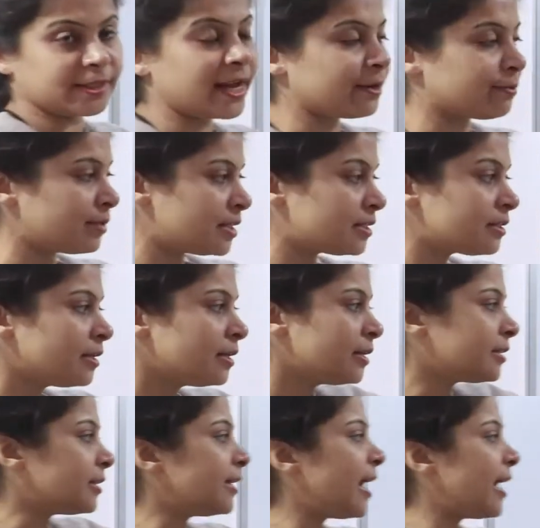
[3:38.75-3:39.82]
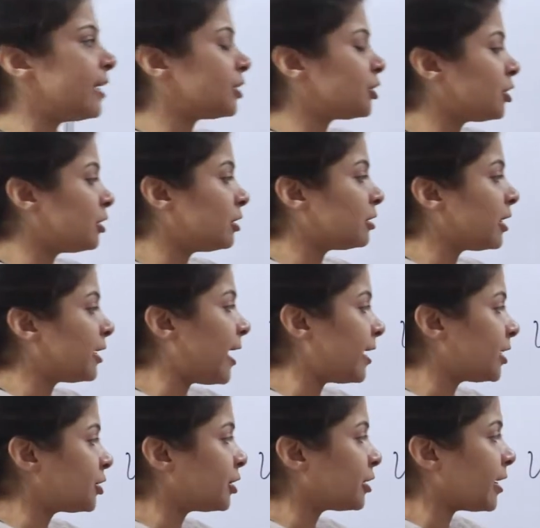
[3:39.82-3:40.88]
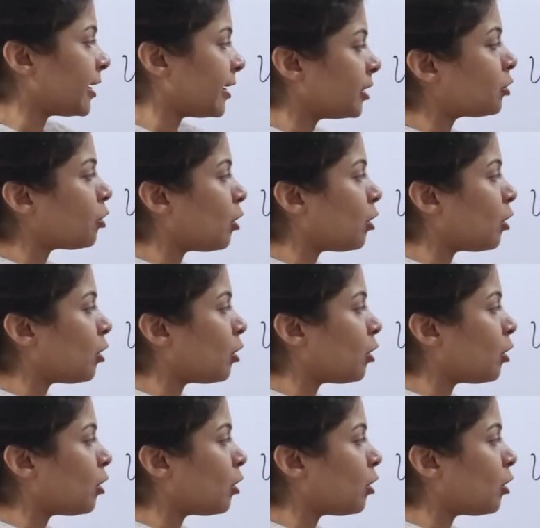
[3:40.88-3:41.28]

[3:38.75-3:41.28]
That means the directional current